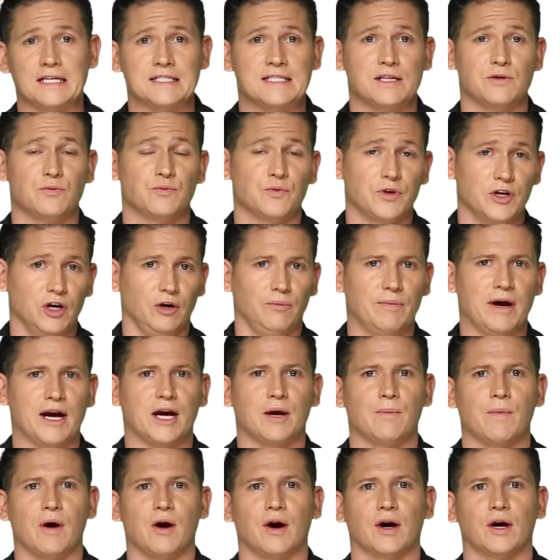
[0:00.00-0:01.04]
as the real Make
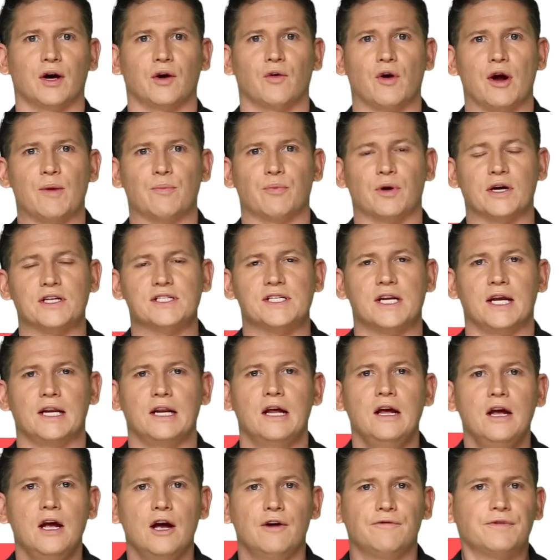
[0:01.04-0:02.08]
America Great president
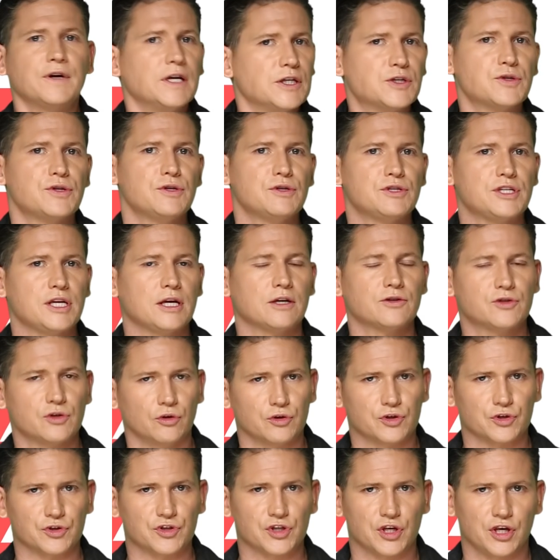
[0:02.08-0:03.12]
for introducing
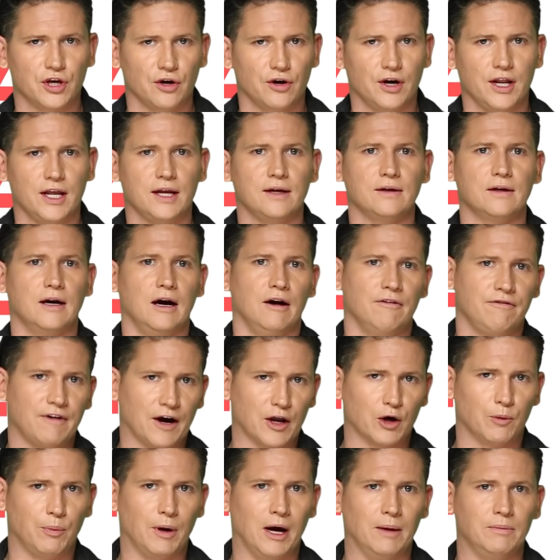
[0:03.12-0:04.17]
Social Security, a
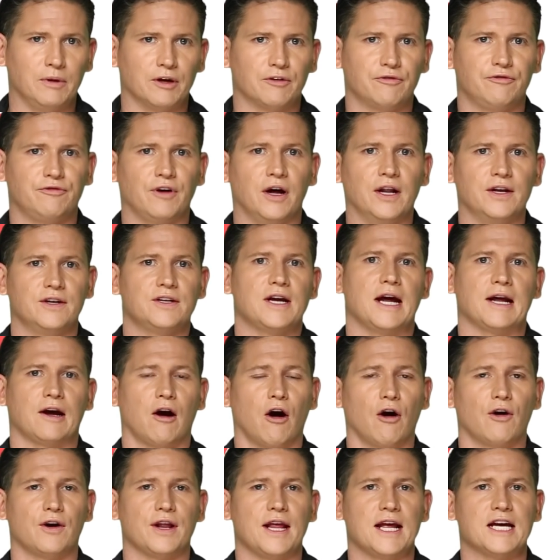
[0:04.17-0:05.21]
vital public fund
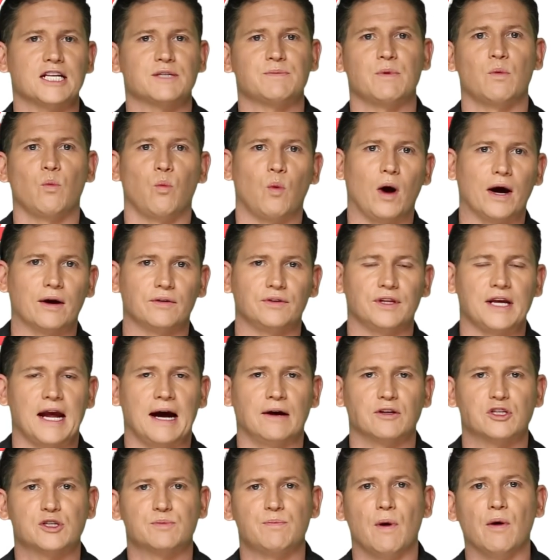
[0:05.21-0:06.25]
Cardi has been wildly
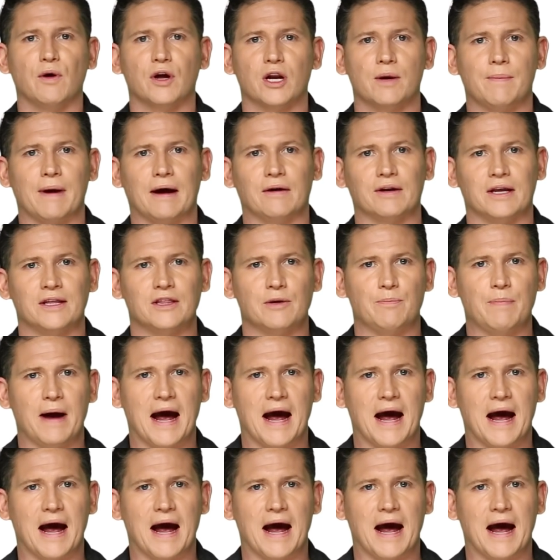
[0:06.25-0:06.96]
outspoken about in the